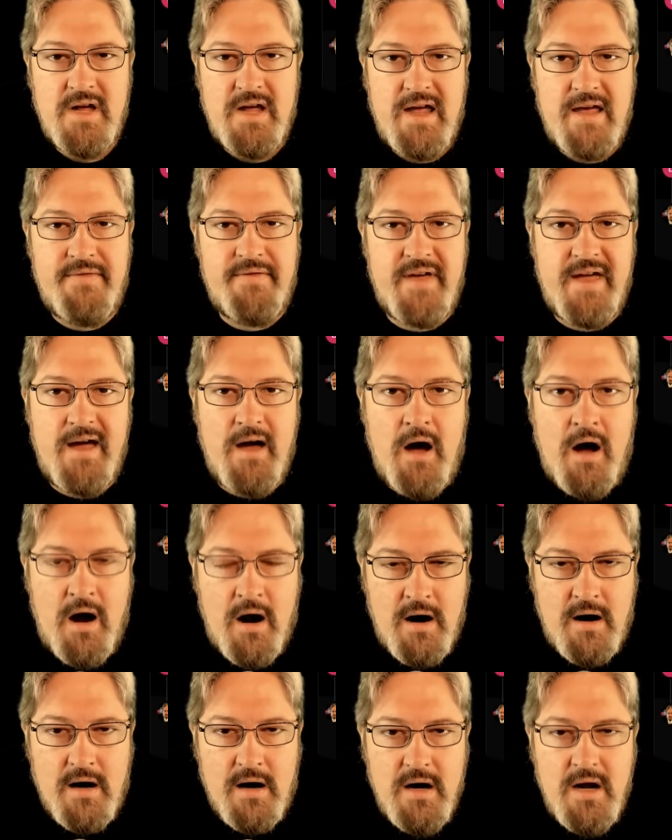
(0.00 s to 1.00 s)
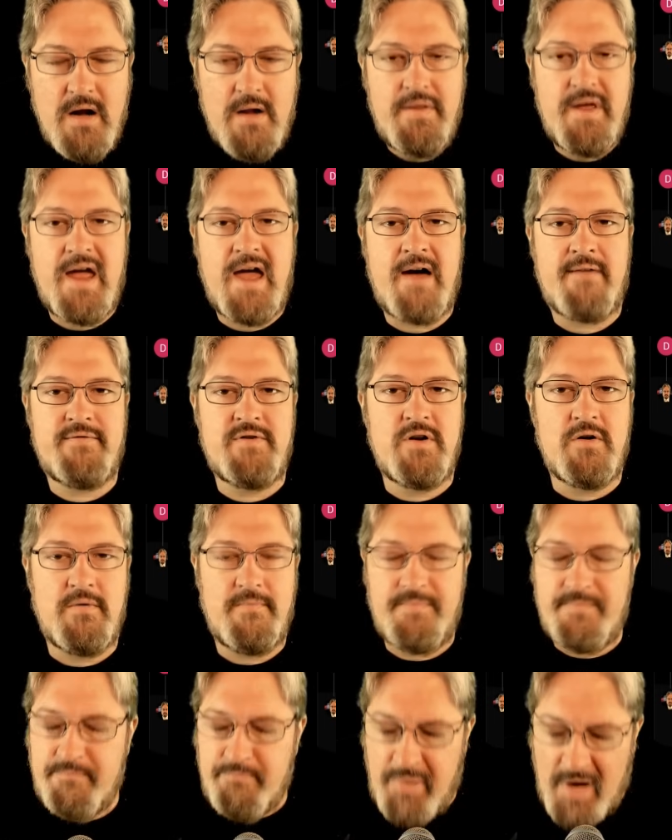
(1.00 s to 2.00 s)
And they are. They have
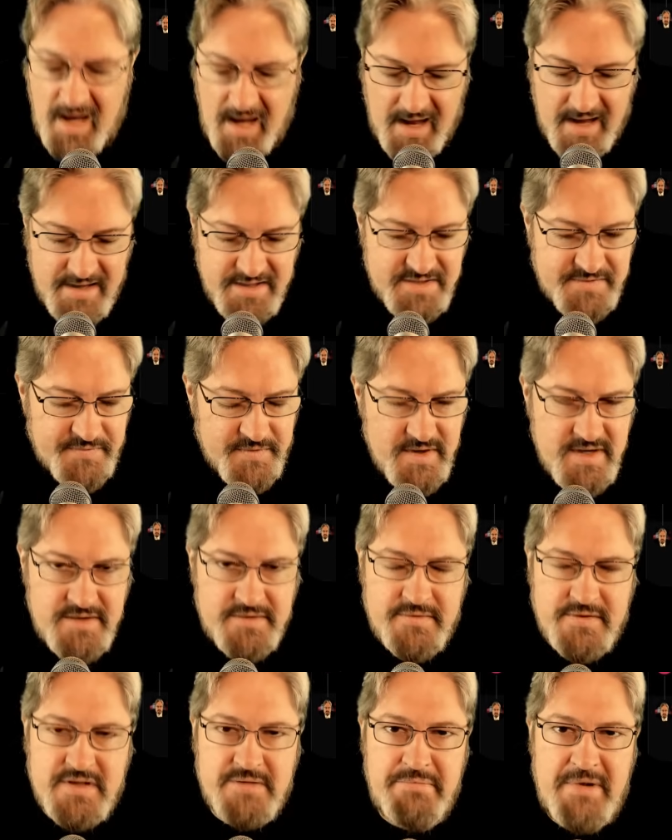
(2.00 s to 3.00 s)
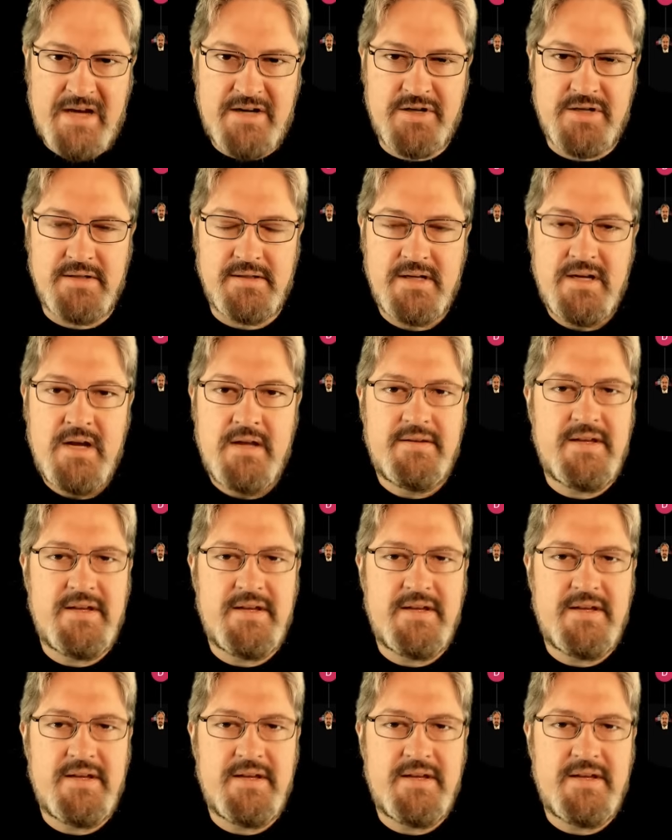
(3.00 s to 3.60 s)
no pause for introspection.